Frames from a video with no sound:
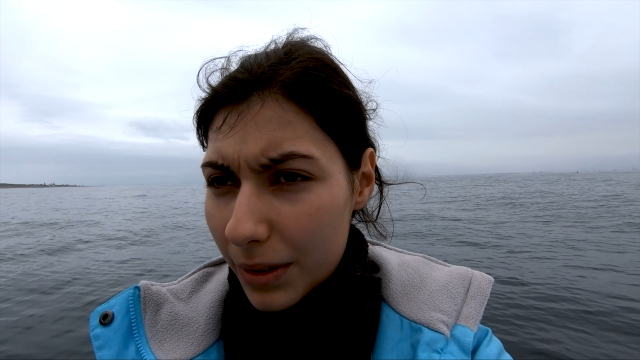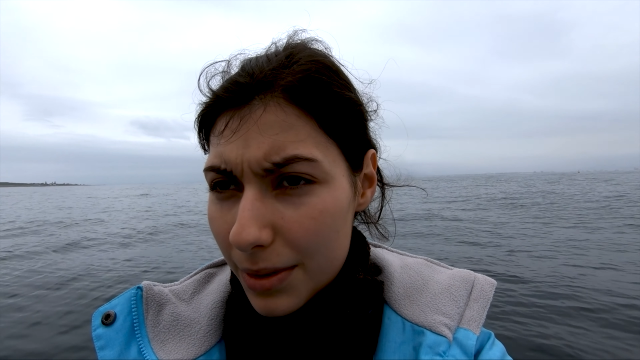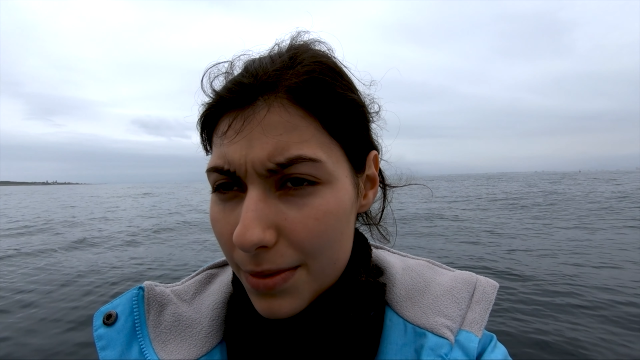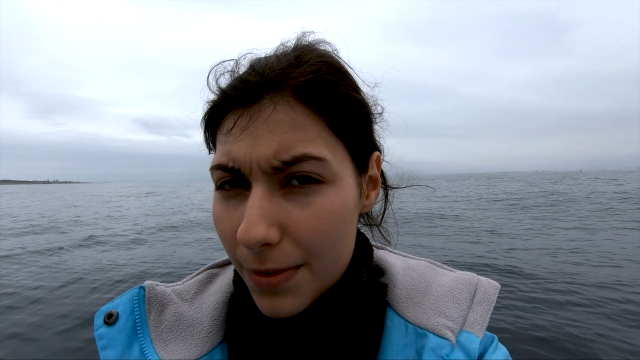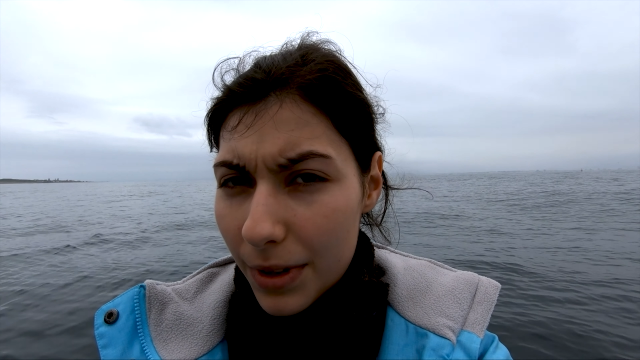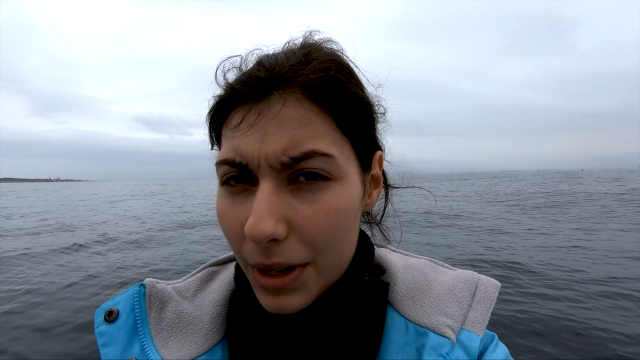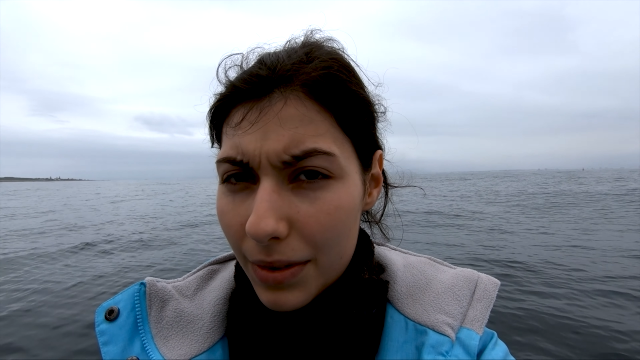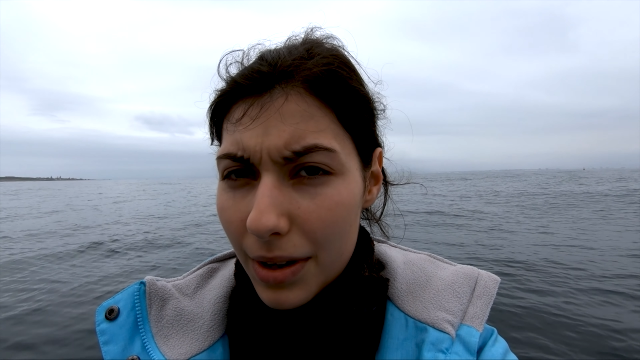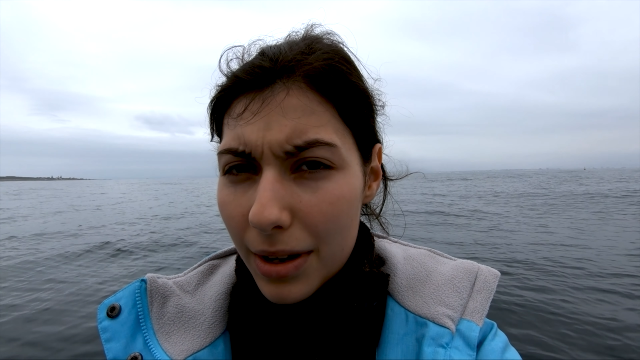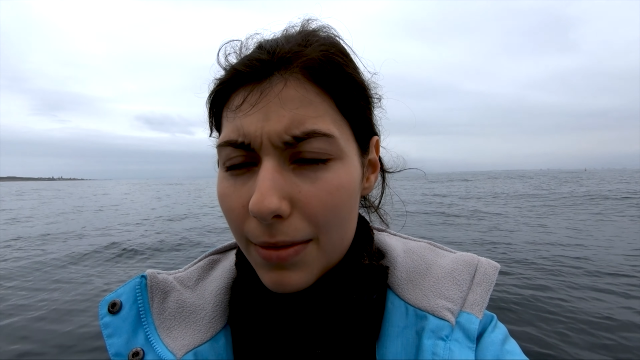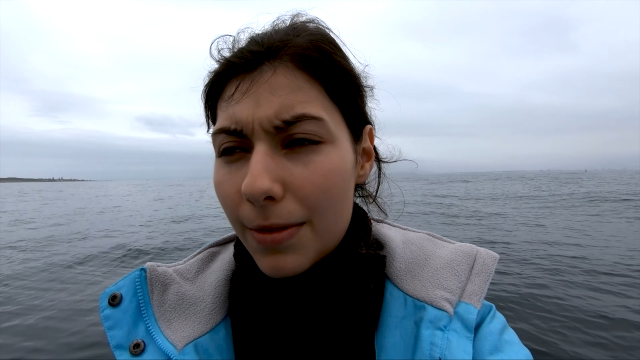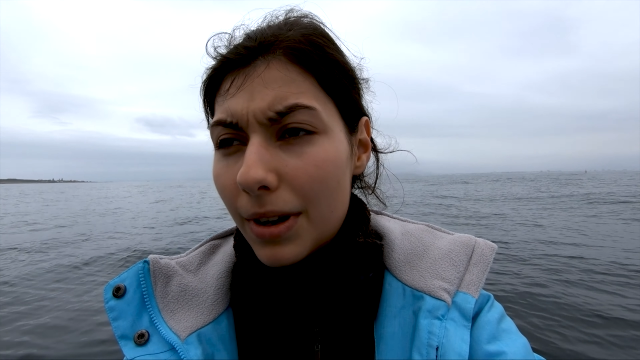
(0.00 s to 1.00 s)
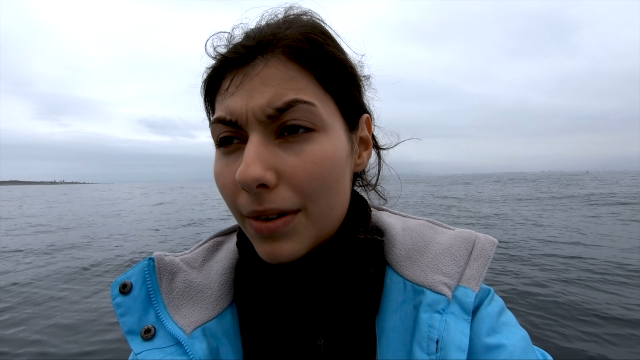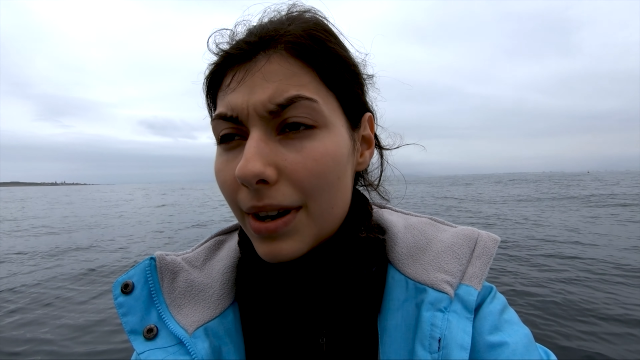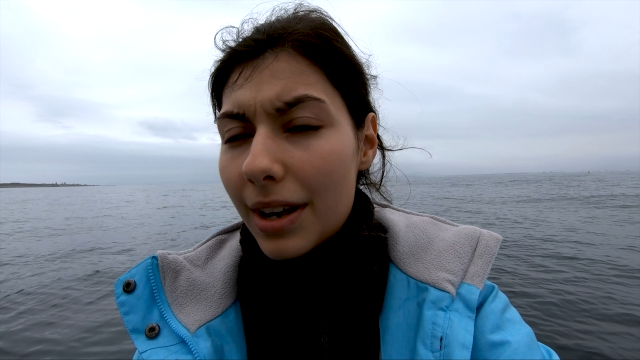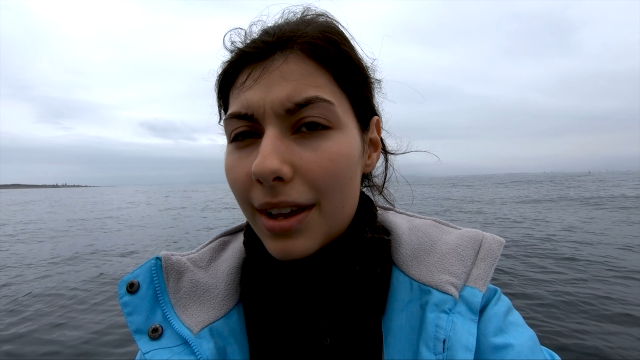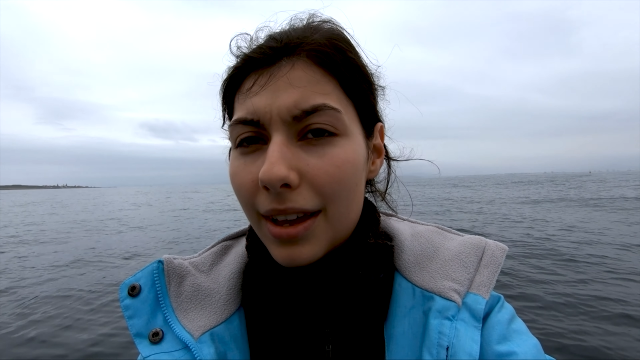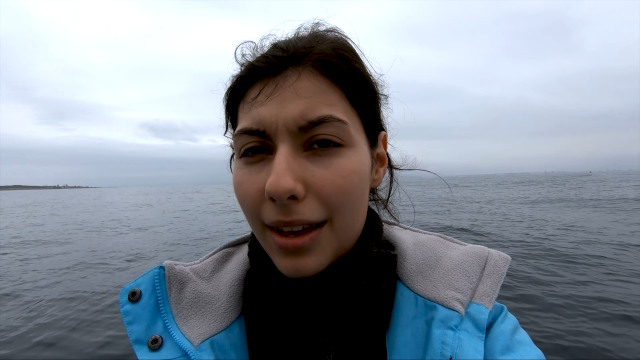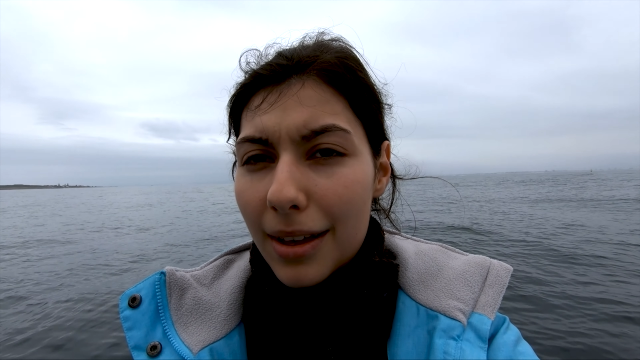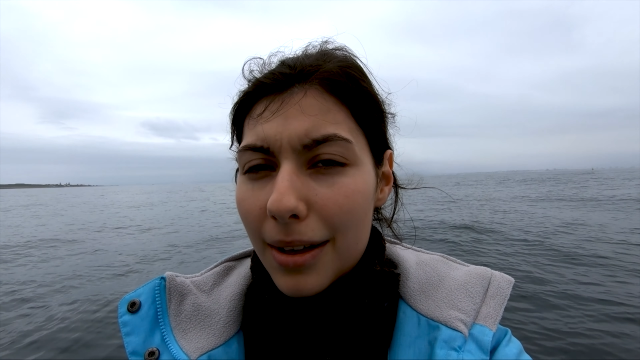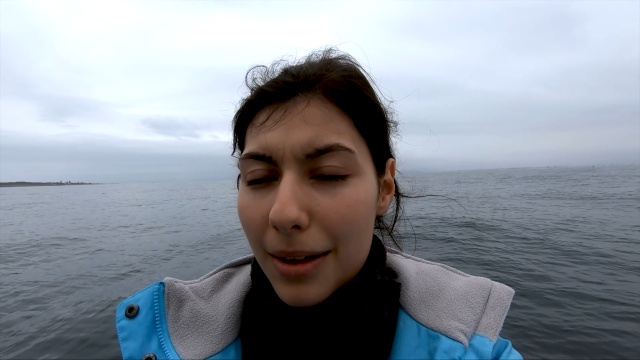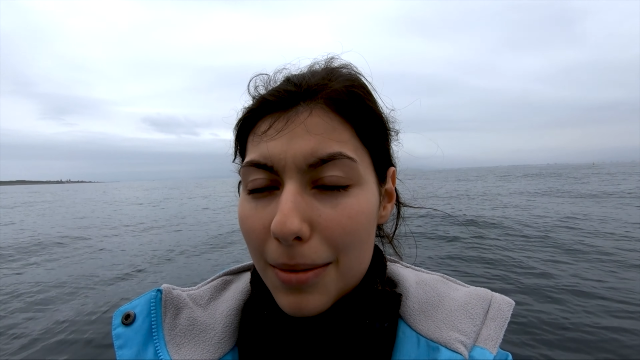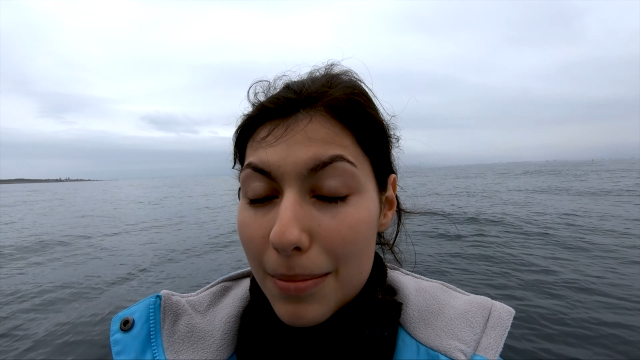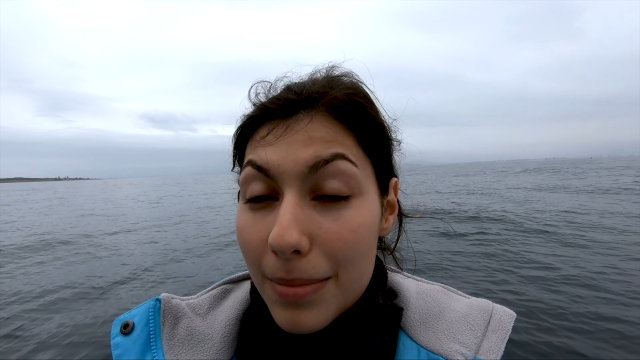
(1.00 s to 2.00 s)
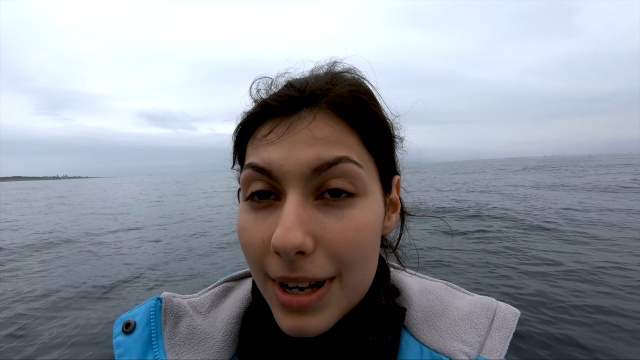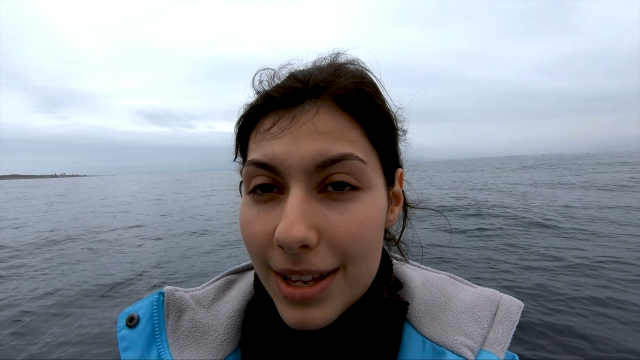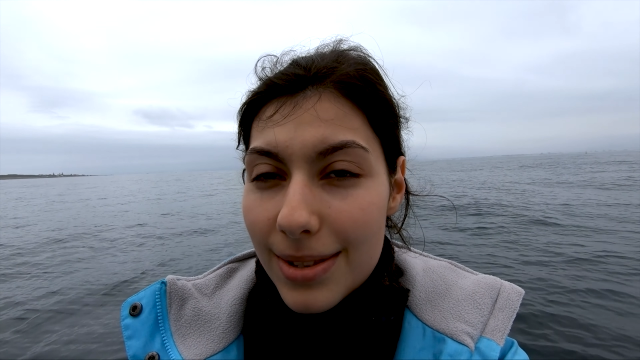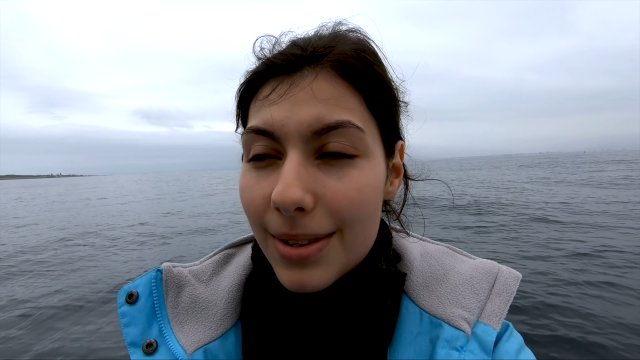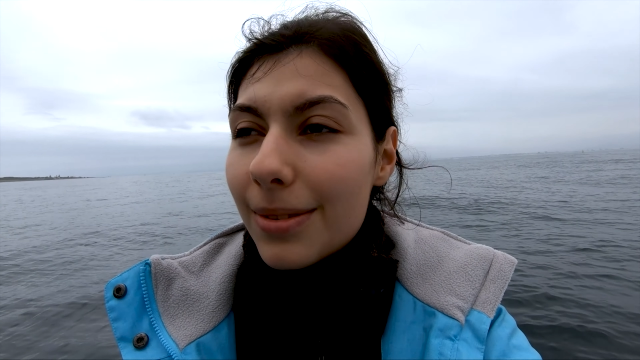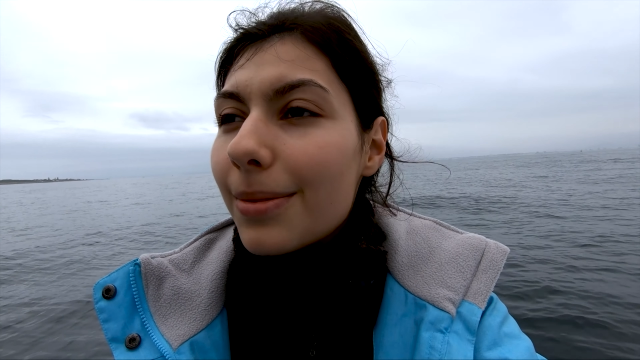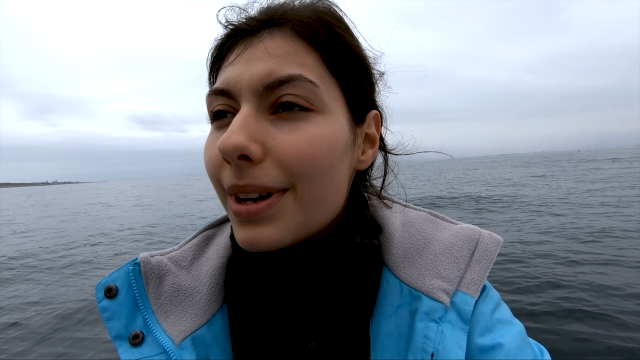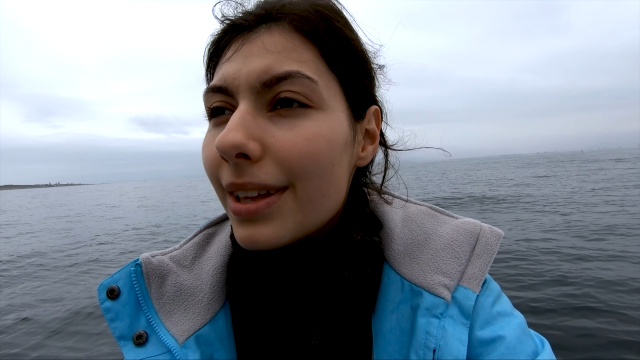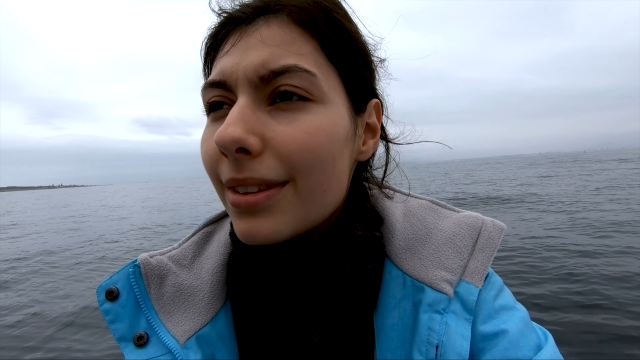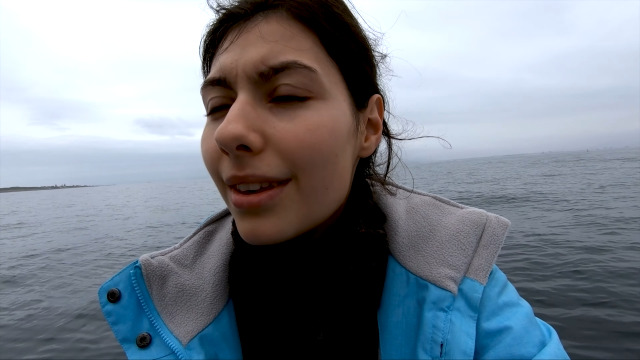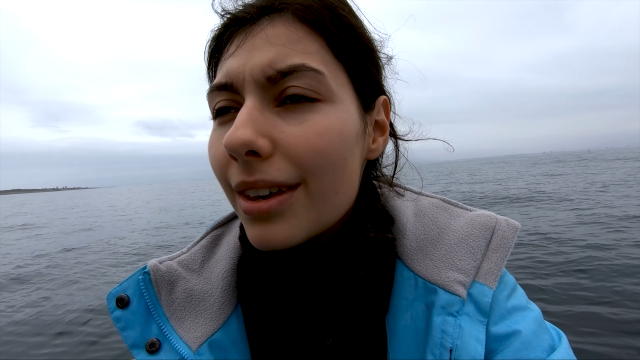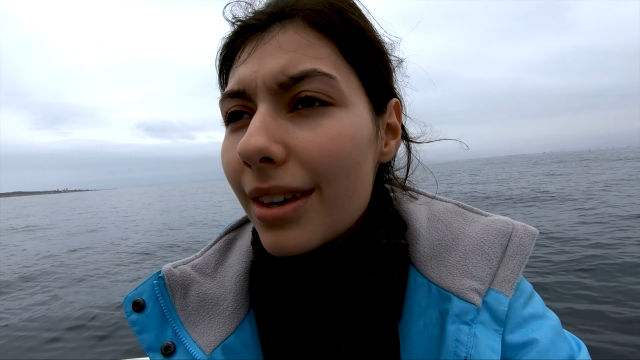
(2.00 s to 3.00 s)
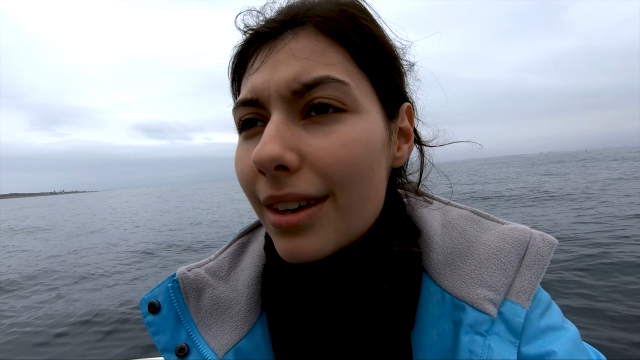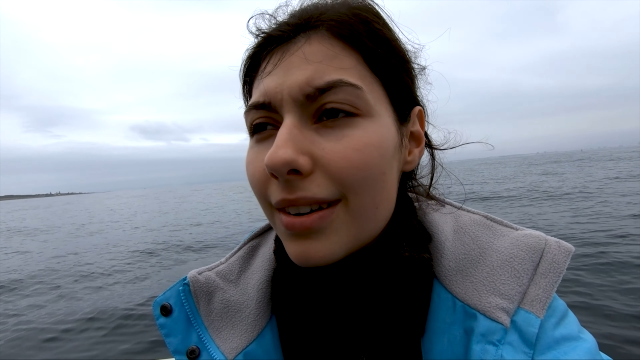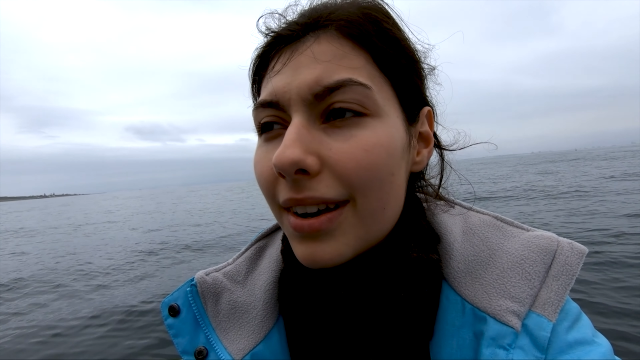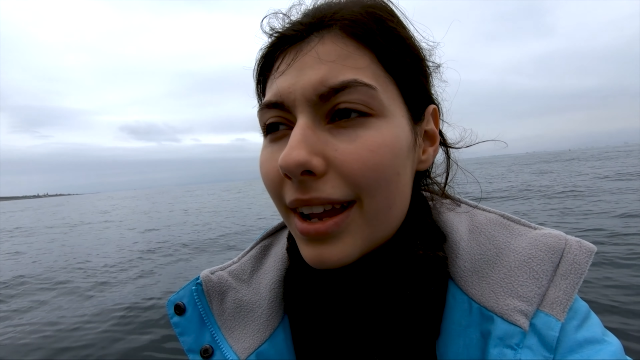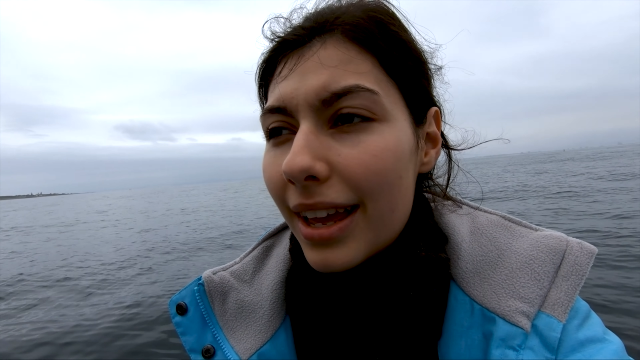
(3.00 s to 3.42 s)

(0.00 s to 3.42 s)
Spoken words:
It's very, very pleasant weather,